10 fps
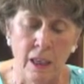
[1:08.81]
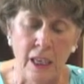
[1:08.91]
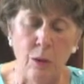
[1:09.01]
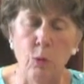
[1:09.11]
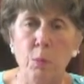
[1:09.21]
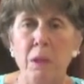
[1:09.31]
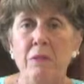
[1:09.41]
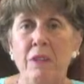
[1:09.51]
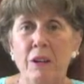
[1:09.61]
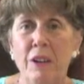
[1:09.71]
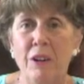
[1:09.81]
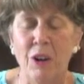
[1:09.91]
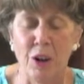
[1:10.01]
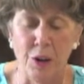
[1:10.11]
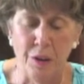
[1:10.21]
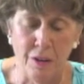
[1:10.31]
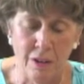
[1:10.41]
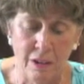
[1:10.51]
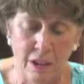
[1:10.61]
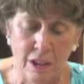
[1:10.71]
It will be very hard
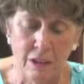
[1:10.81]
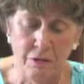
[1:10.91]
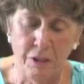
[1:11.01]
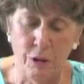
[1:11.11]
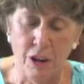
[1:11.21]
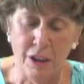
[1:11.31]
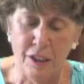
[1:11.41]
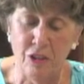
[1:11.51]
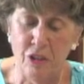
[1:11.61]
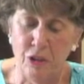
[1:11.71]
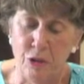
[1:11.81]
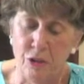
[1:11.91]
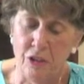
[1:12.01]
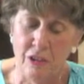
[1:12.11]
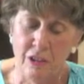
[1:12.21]
to fill Connie's shoes.